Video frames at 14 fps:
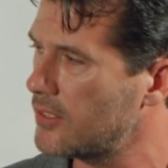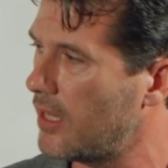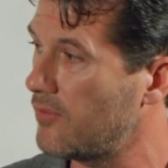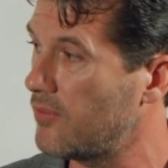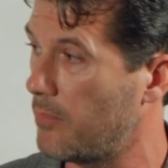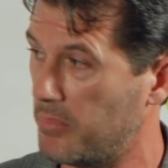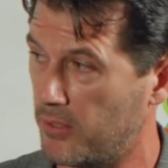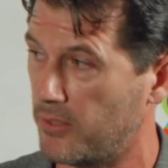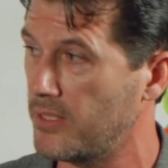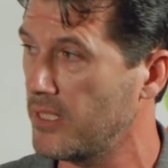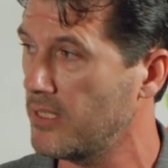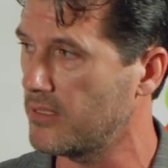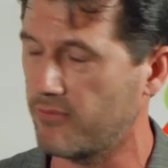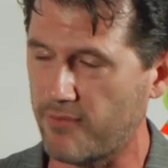of the
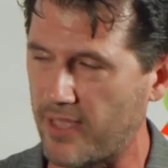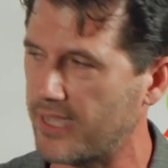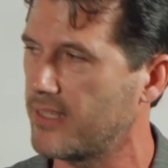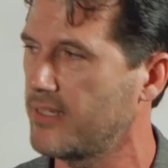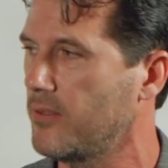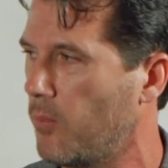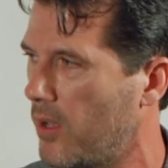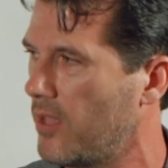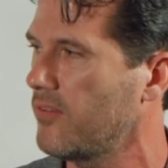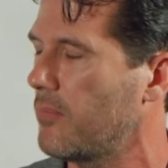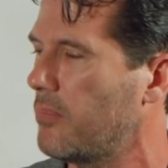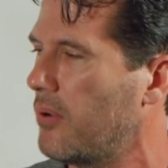building, the fact that it was a